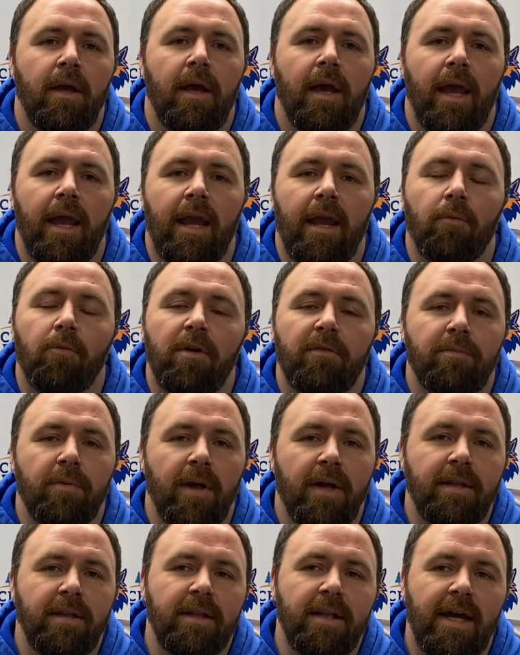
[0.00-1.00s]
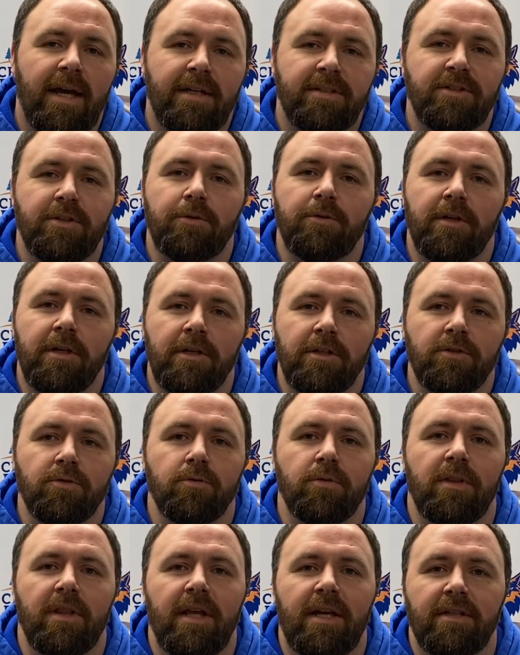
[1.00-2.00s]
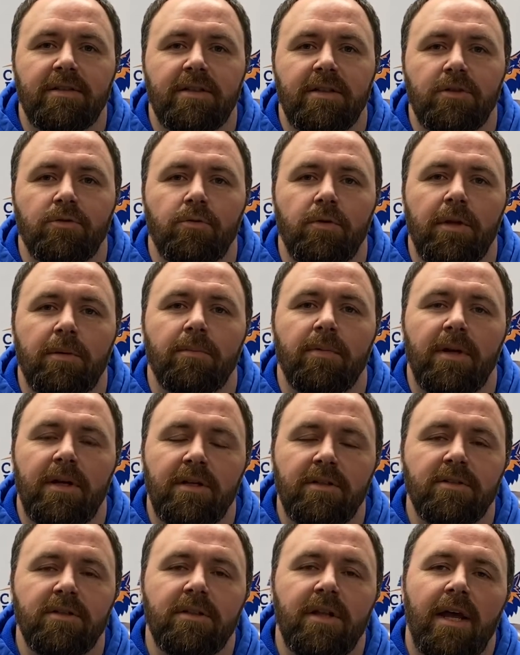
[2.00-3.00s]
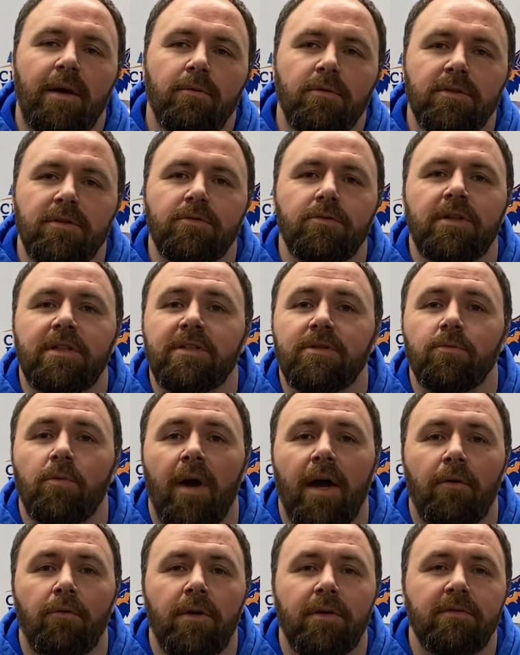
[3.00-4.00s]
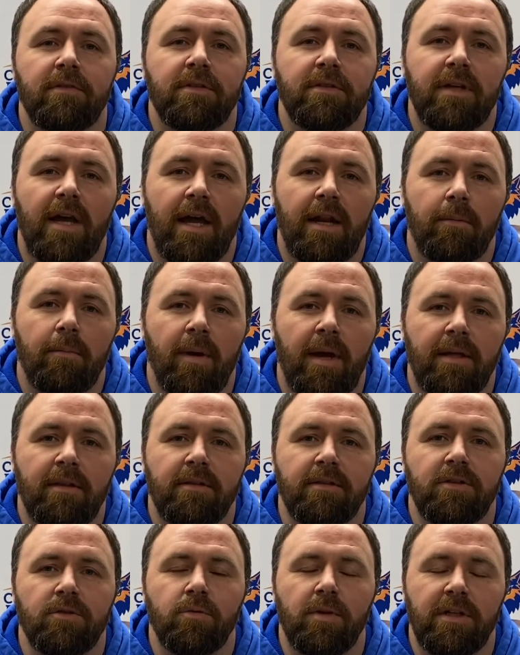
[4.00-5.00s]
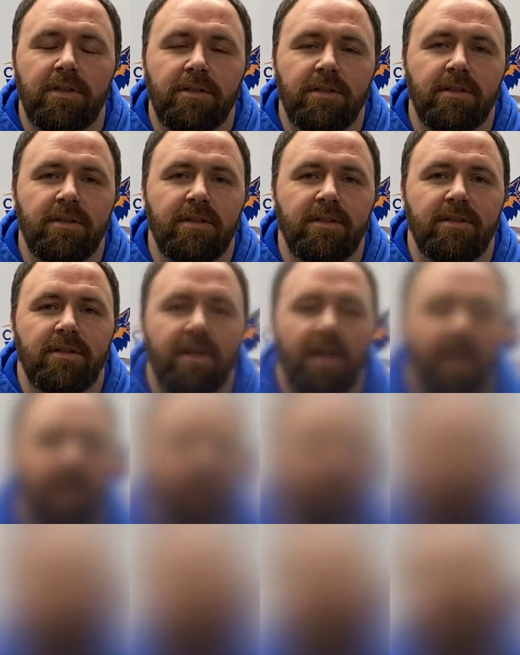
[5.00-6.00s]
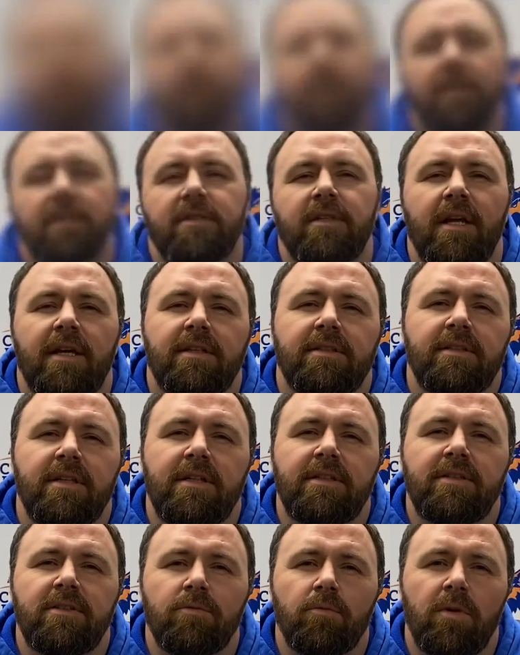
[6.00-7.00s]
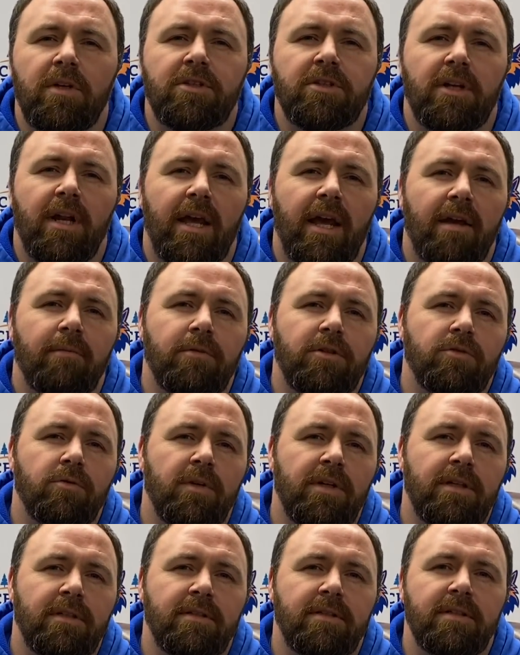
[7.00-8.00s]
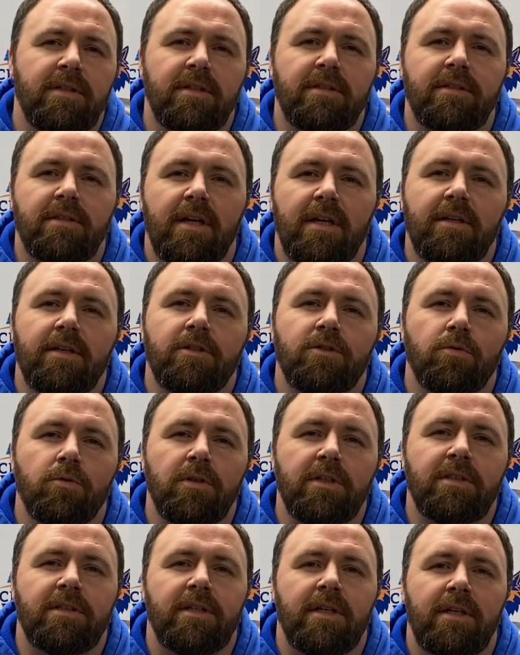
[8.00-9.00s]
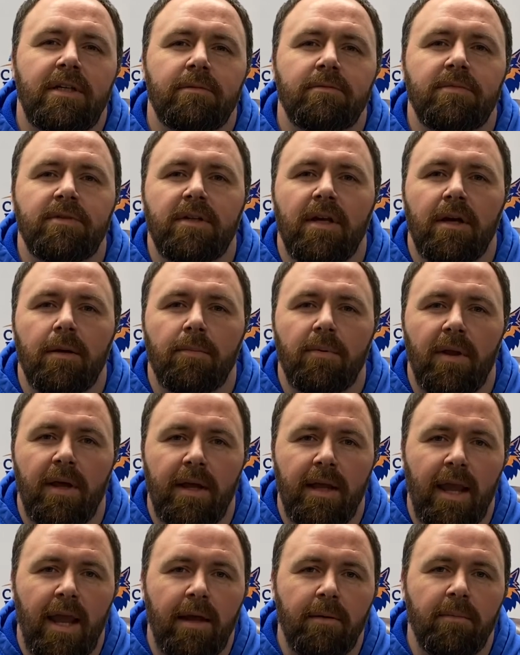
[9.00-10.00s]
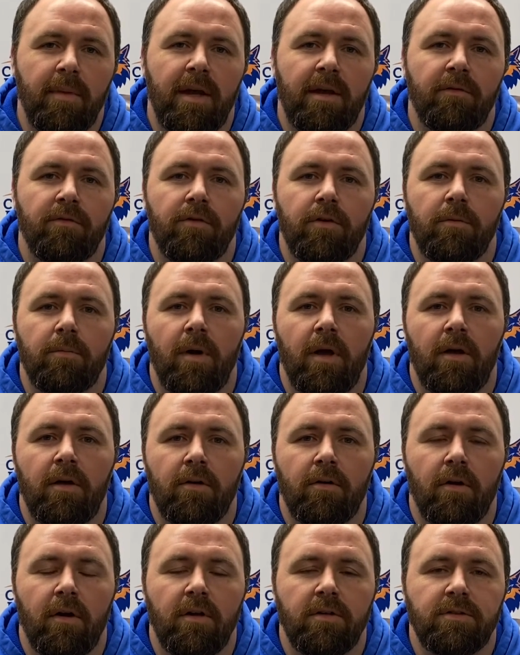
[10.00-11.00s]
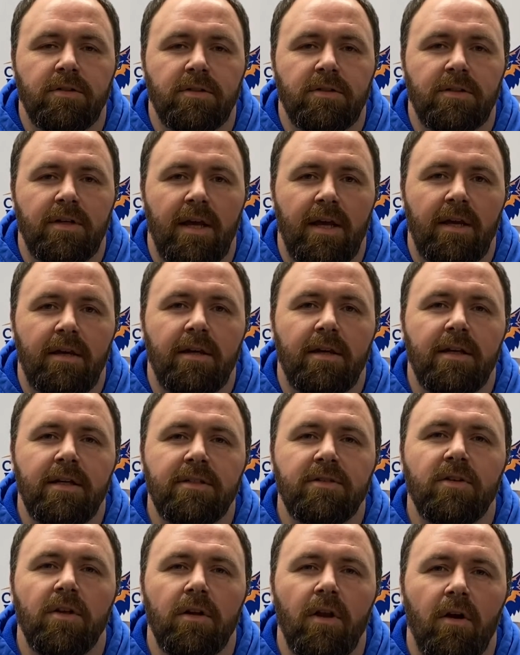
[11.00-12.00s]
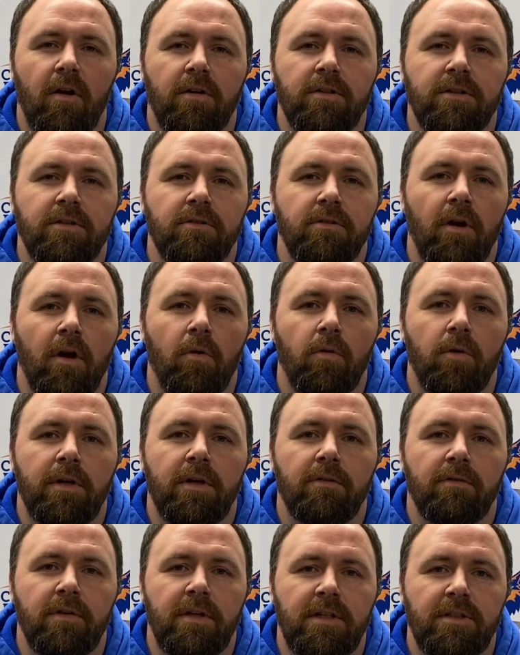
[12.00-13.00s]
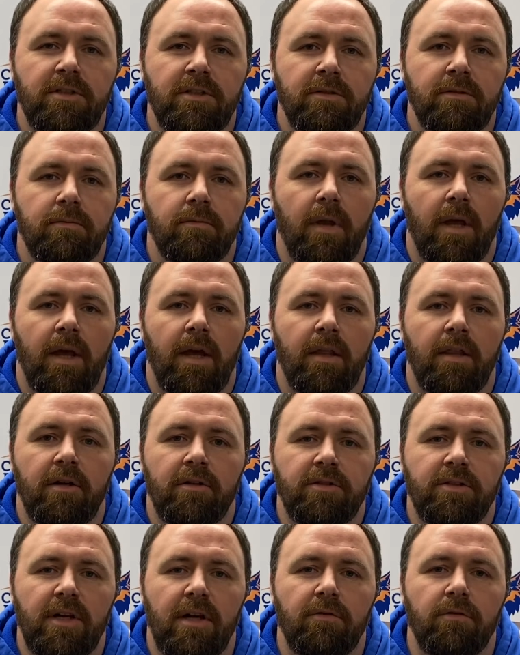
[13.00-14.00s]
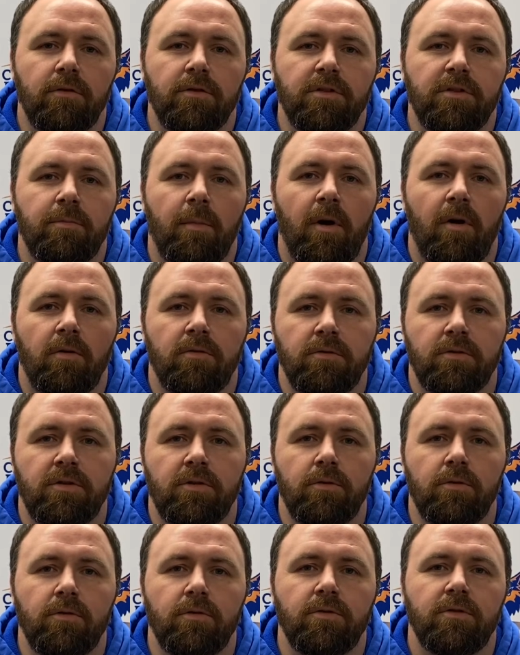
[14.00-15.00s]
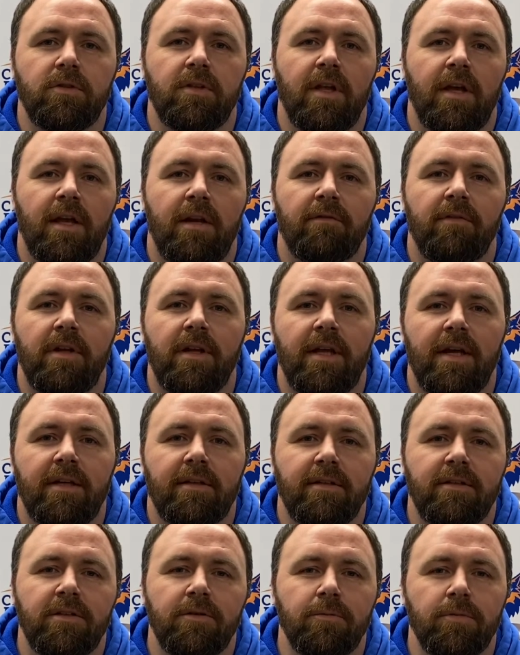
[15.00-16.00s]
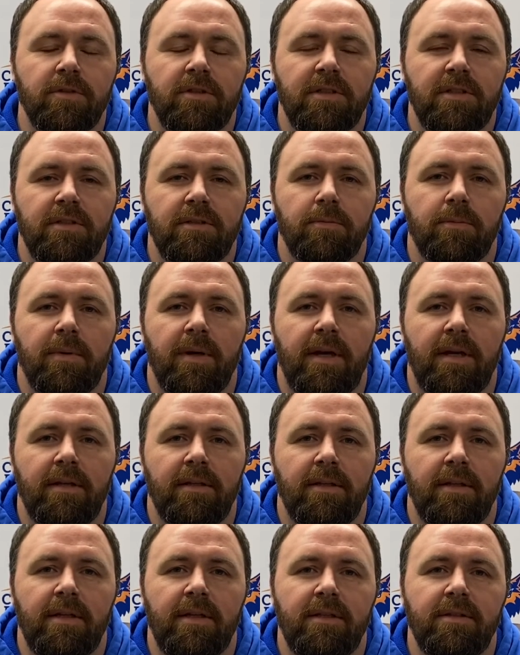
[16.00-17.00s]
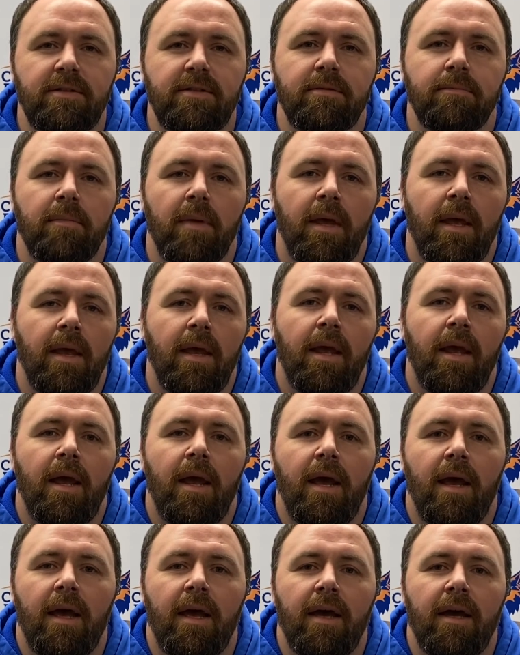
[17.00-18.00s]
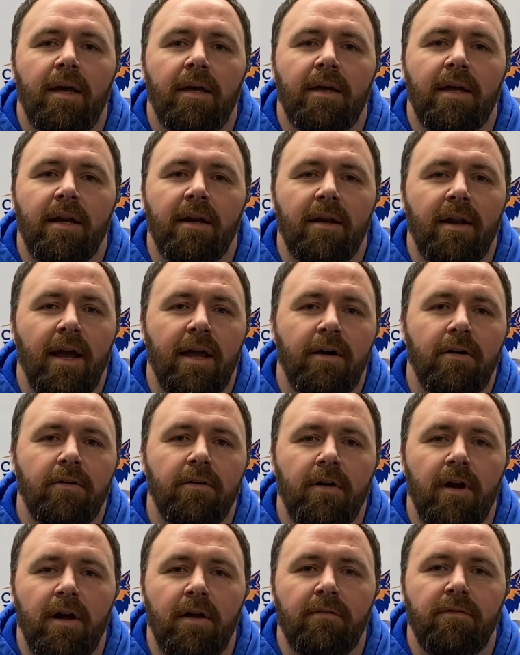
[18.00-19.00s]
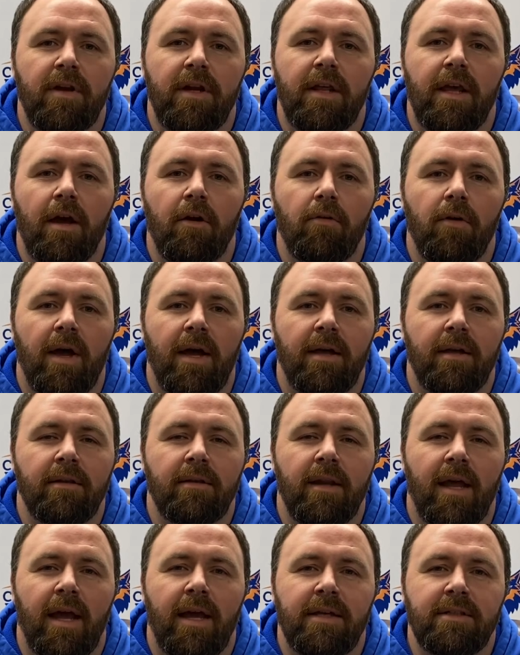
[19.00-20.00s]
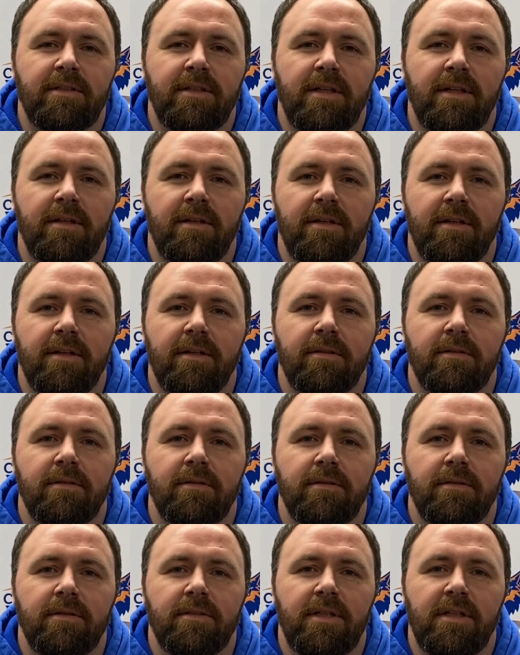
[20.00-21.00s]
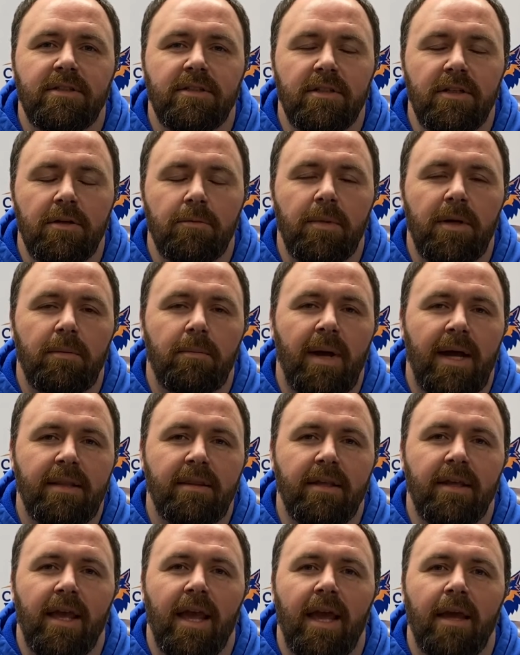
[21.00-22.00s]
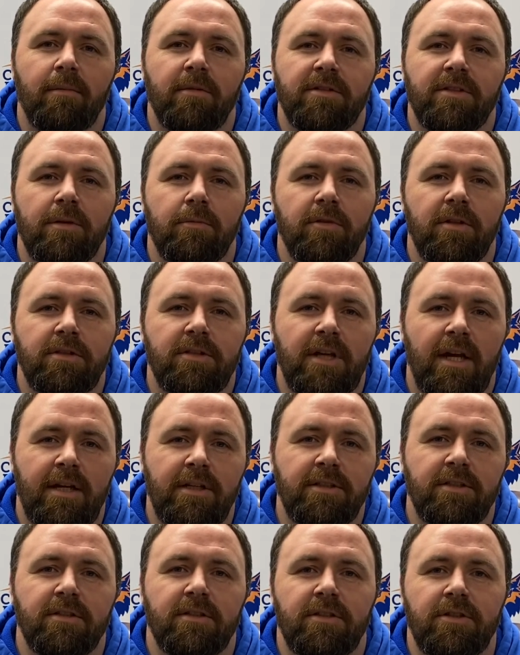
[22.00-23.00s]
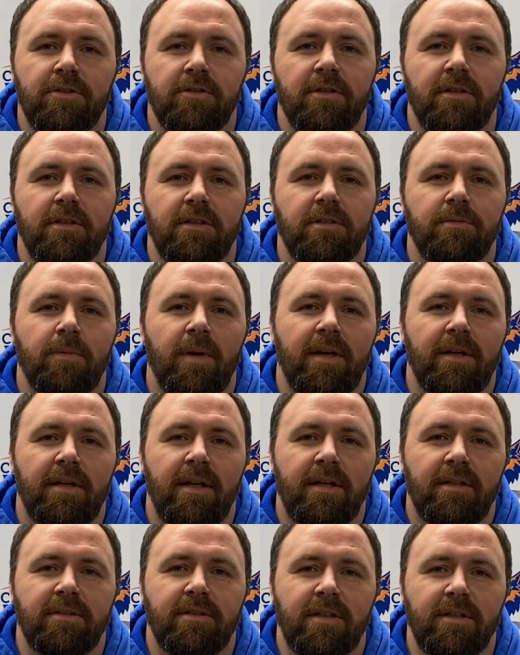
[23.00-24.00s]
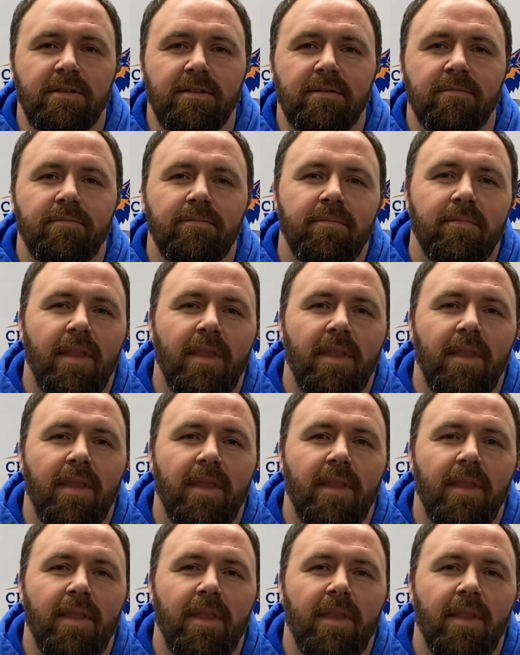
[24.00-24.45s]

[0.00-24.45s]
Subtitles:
And we played the last 2 years with less than 20 players, and that was the reason why we decided to make the switch at this time. This next season, we should have between 16 to 20 teams playing 8-man football across the state. It is the largest growing division. There are several small schools that have elected to participate in this. In a later video, I intend to teach a little bit about the game and some of the changes that you can expect next season.